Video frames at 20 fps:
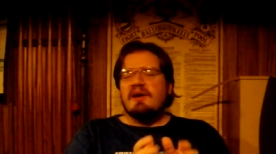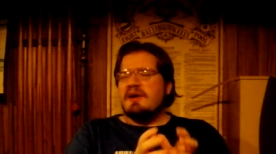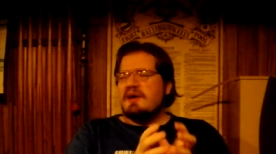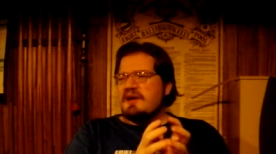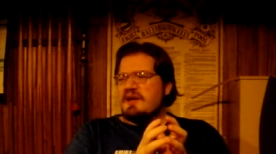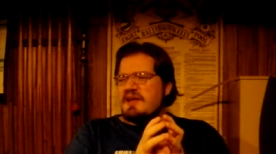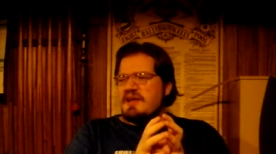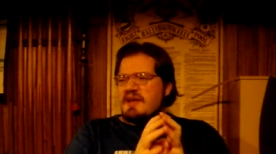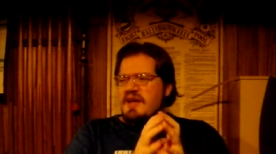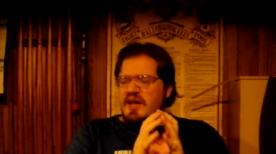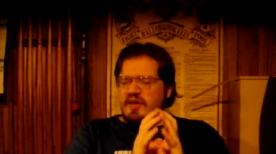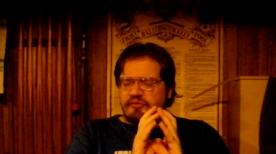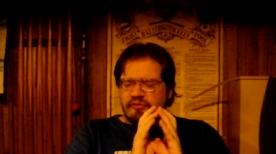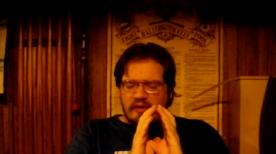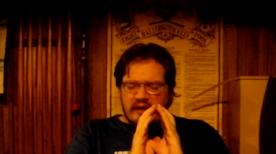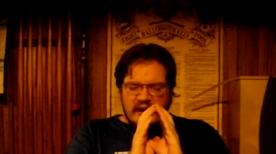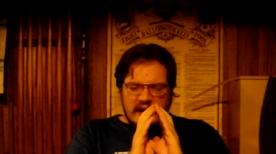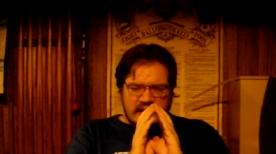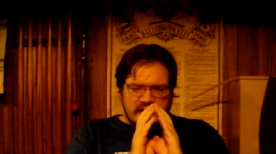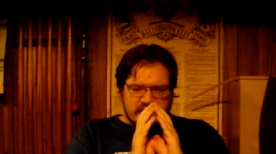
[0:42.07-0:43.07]
He has
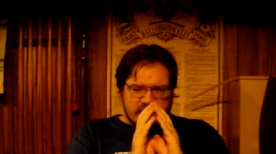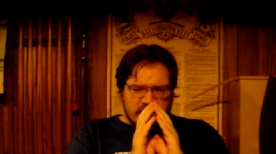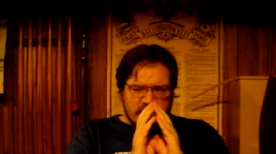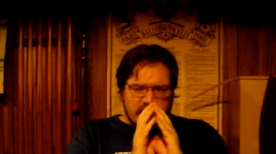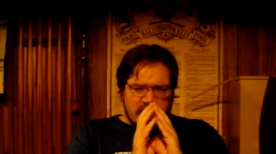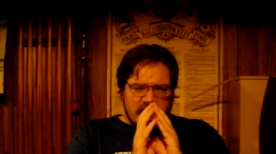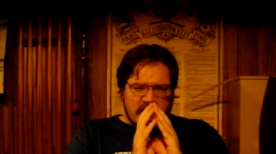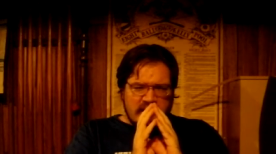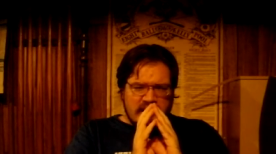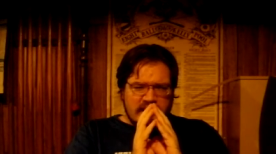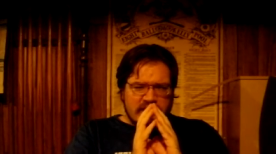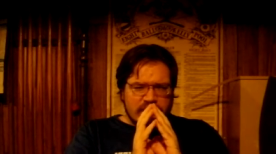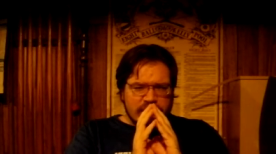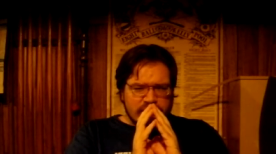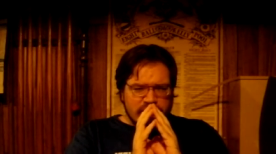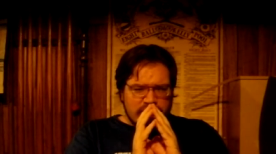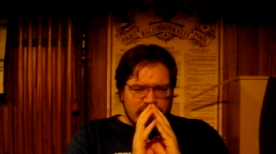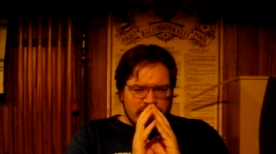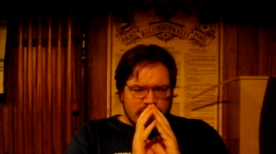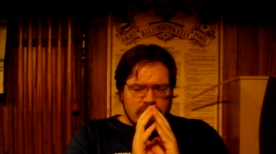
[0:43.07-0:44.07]
had uh,
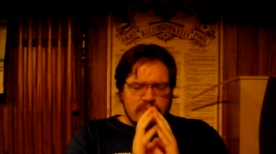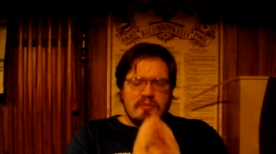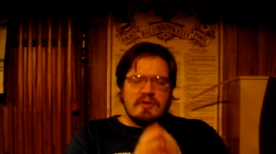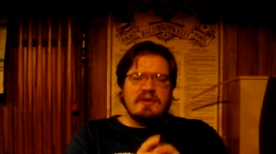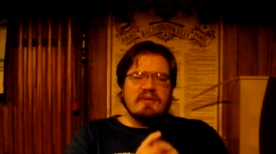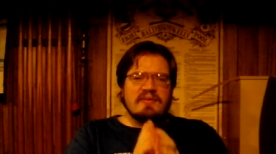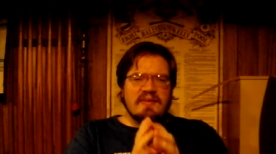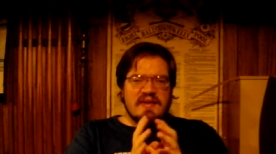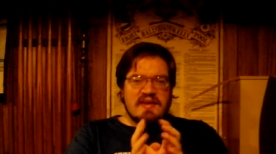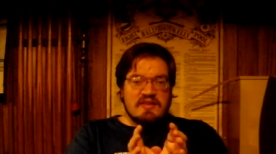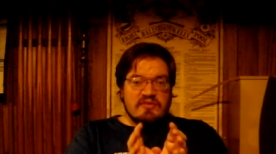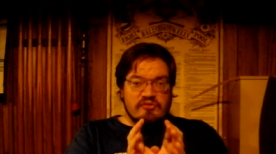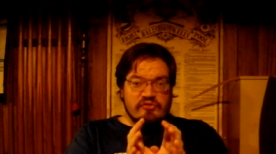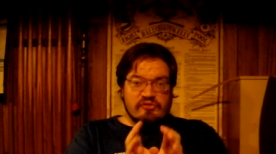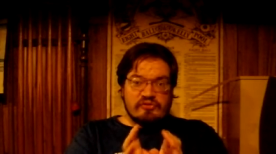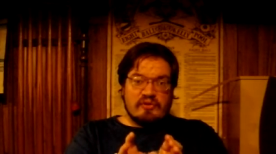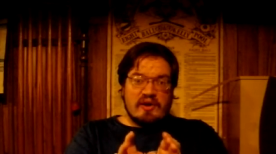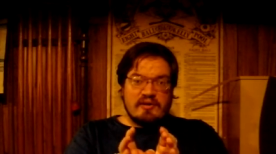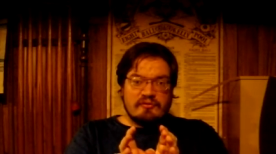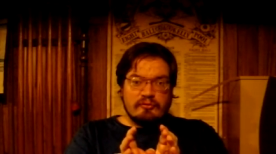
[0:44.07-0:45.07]
some really
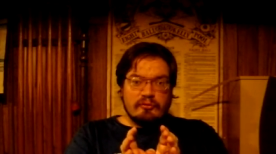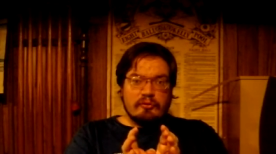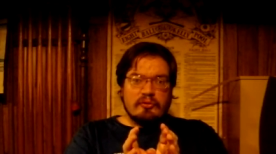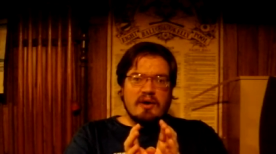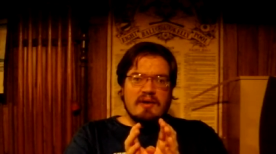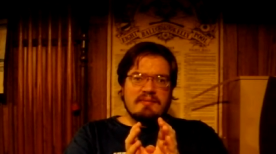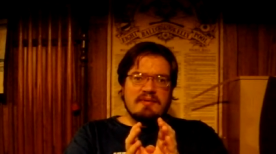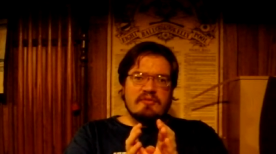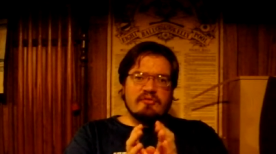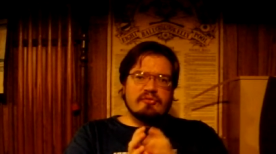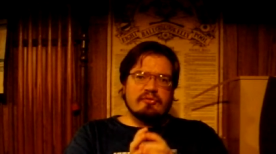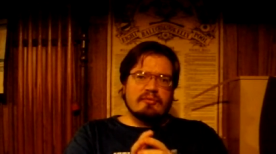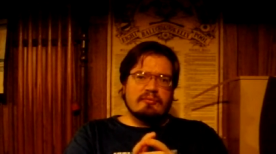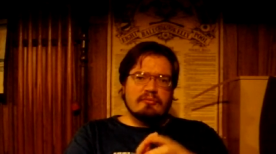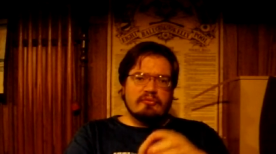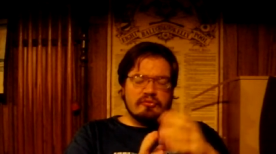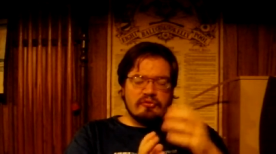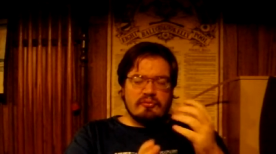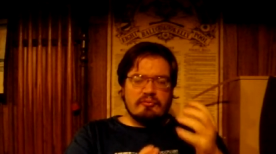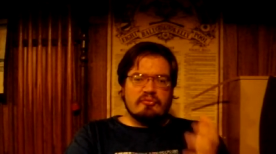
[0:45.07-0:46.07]
insightful comments from
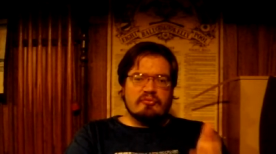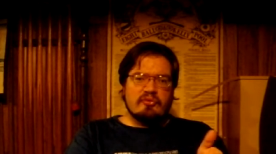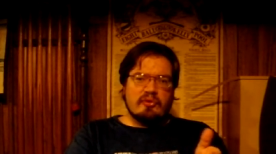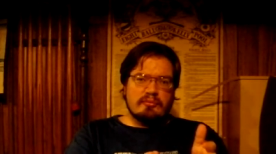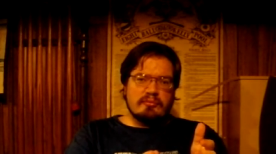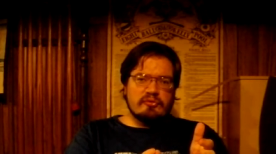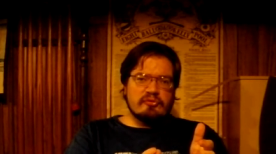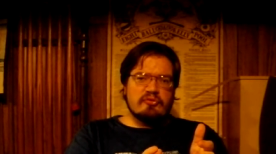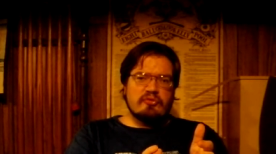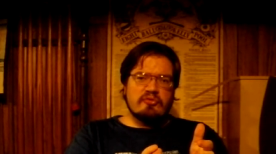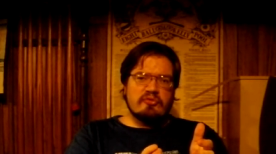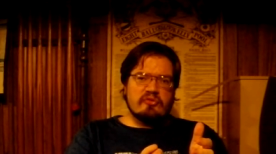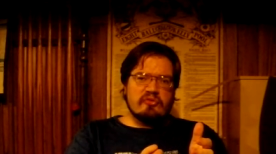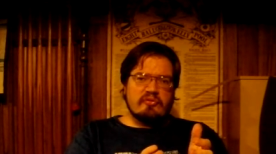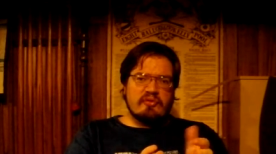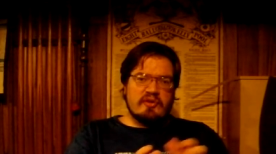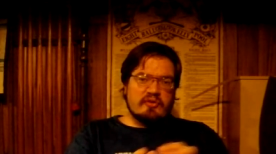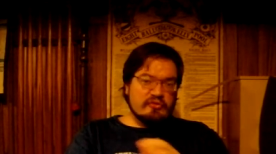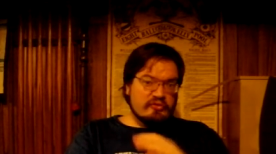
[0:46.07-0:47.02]
some former students of his,